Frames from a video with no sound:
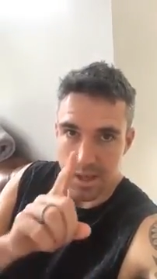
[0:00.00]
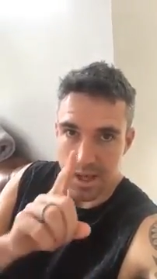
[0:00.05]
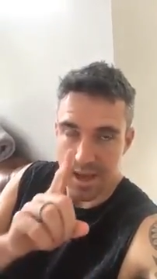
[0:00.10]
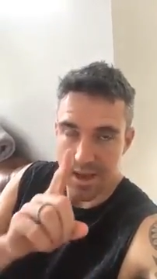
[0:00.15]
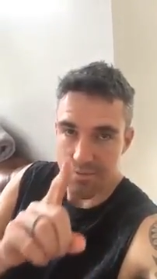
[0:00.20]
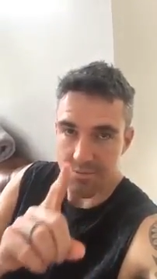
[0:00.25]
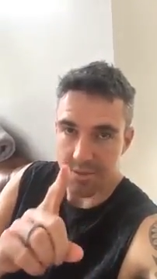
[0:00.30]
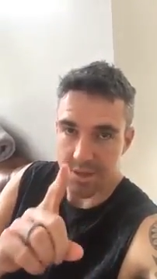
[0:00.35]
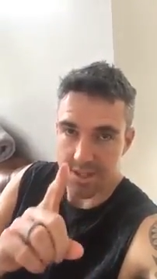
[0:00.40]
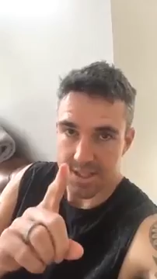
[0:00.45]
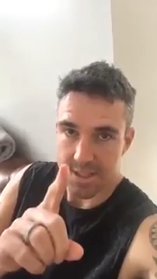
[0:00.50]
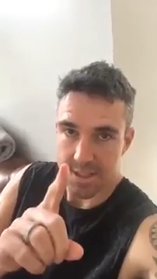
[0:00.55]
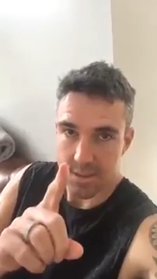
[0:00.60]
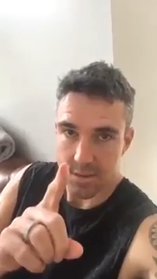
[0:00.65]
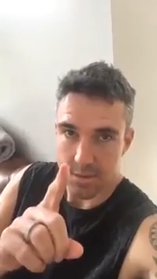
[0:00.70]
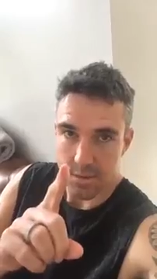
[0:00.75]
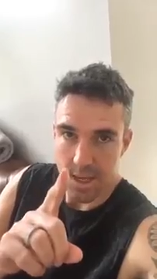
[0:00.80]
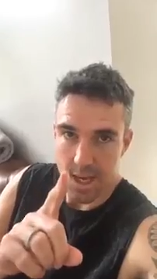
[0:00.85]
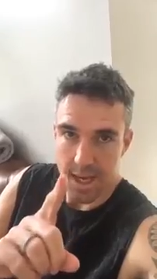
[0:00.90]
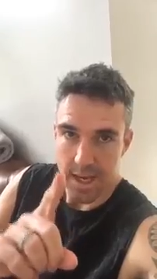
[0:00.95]
every
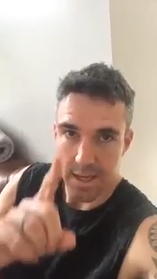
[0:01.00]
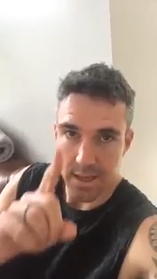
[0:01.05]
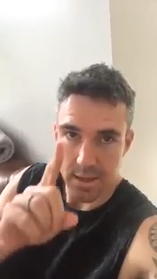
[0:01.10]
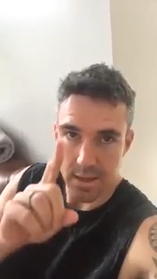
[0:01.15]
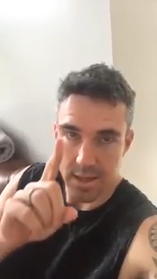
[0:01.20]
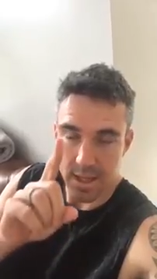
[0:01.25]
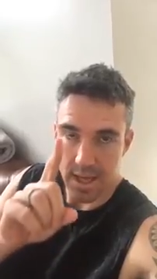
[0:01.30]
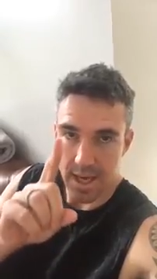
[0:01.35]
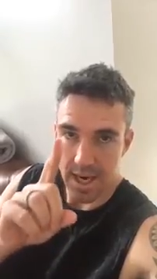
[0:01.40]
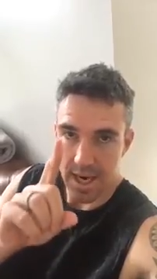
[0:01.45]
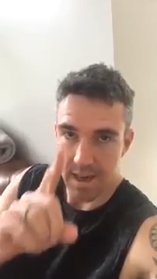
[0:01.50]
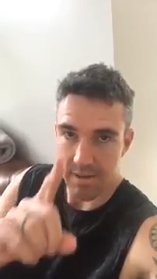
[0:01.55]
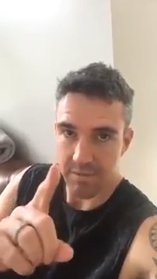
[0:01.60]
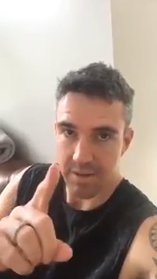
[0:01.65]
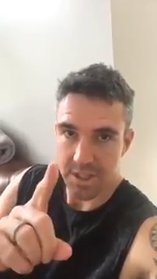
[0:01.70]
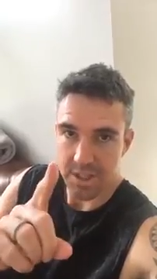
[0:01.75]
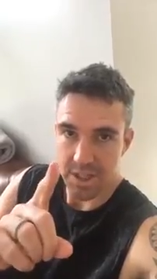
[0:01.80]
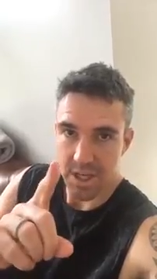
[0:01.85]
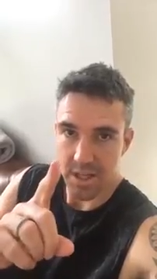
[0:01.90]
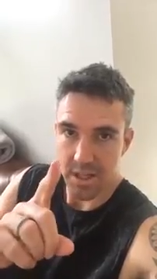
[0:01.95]
single day. Love
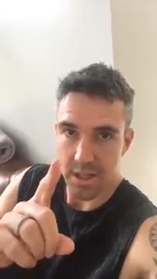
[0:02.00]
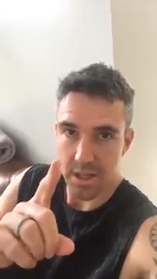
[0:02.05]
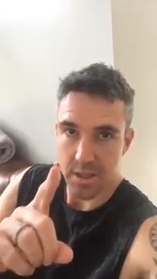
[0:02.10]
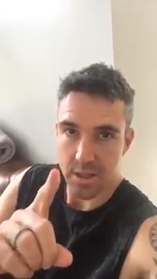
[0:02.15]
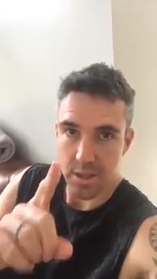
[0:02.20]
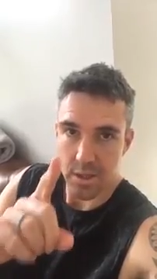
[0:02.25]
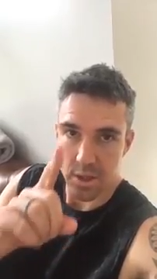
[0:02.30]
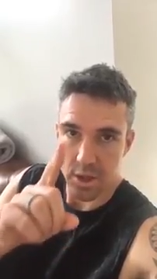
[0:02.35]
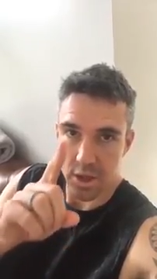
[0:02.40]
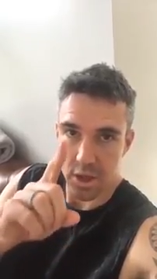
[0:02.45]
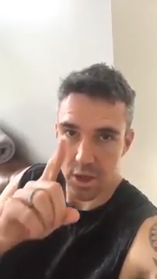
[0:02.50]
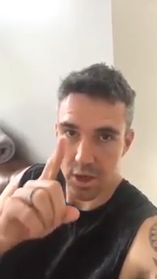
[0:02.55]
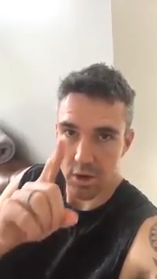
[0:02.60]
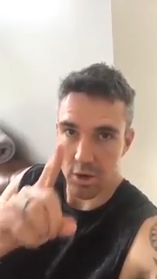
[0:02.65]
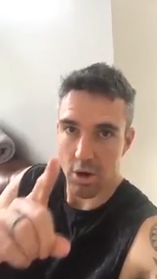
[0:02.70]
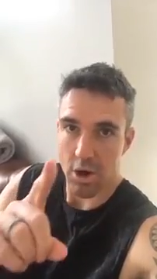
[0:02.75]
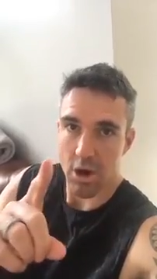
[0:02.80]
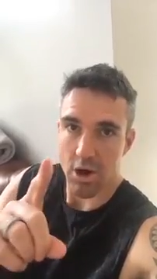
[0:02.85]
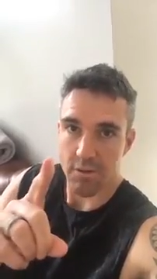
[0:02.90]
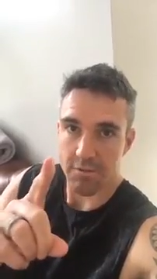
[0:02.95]
each other.
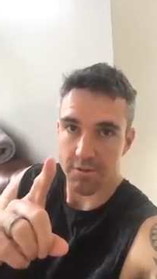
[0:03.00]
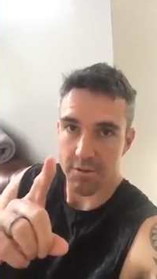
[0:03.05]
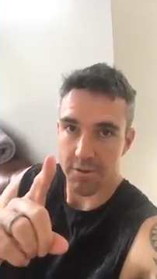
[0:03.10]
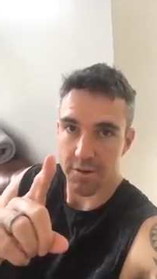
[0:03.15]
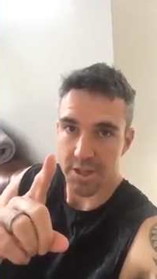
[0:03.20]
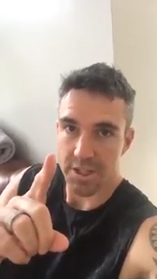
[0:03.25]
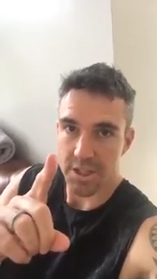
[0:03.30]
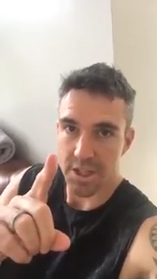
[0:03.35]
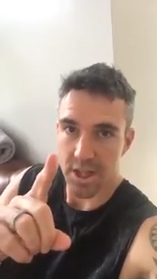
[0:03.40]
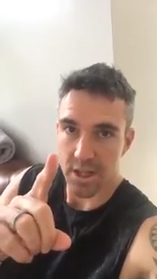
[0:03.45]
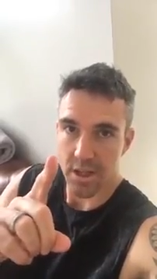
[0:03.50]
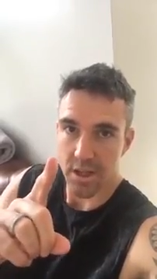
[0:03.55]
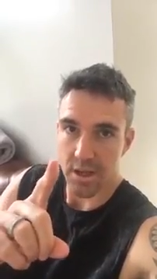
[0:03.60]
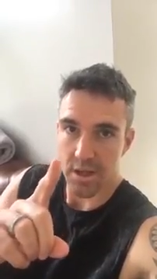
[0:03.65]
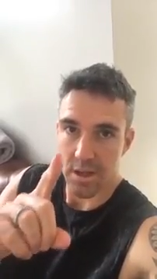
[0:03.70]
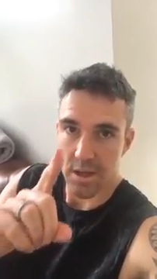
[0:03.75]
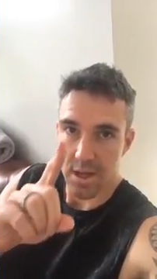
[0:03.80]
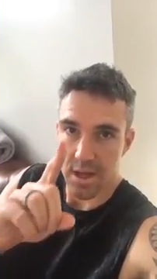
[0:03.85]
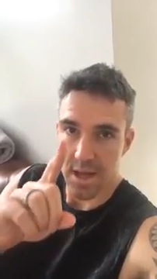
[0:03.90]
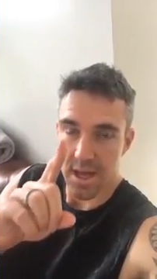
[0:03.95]
Look after each other
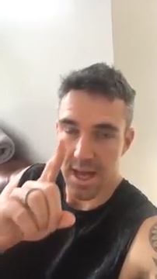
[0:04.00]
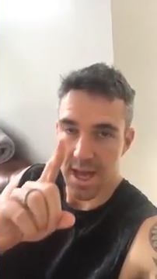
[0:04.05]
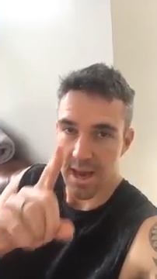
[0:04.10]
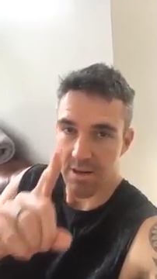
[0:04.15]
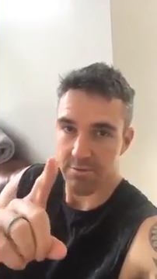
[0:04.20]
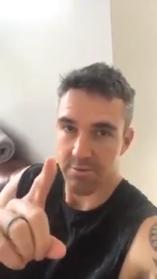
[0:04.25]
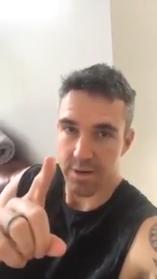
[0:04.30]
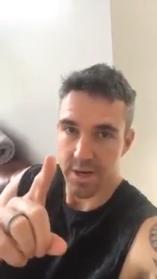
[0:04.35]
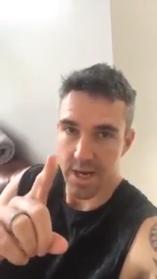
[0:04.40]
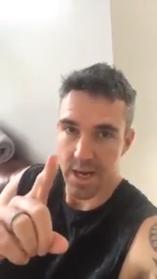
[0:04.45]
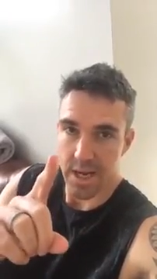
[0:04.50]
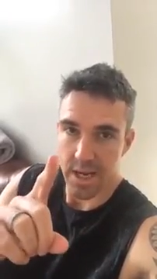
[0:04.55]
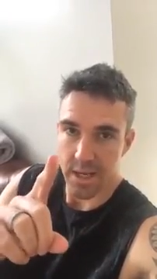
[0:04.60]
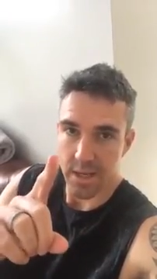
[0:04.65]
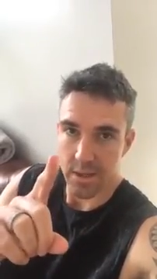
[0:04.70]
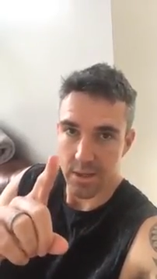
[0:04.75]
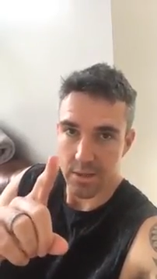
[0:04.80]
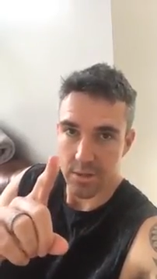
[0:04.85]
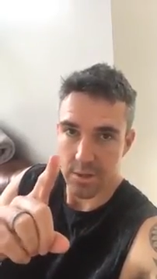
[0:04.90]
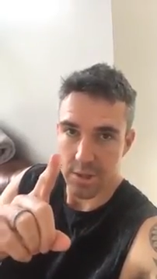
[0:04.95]
every day.
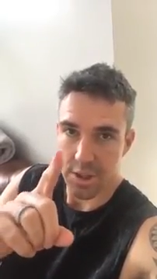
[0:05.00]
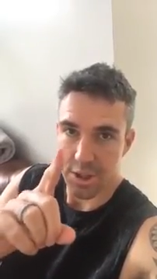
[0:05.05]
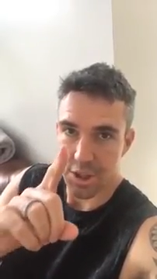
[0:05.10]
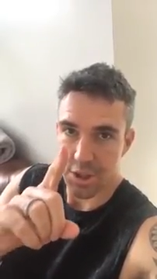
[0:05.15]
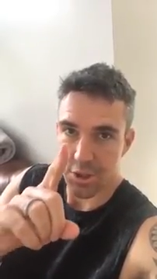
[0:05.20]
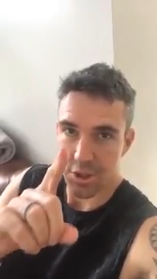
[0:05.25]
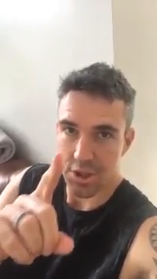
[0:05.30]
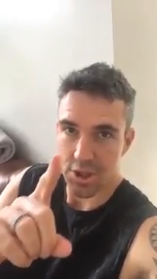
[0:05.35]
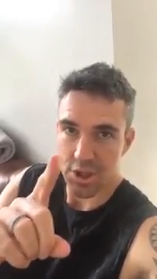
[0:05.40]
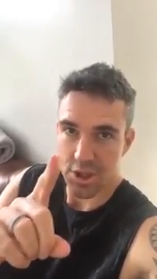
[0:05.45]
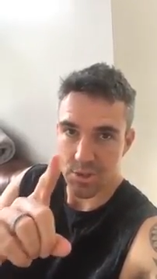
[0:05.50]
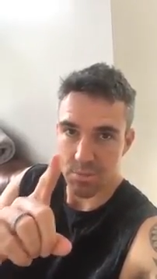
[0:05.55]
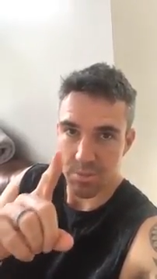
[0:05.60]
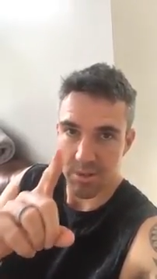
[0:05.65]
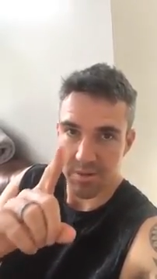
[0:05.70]
Shouldn't just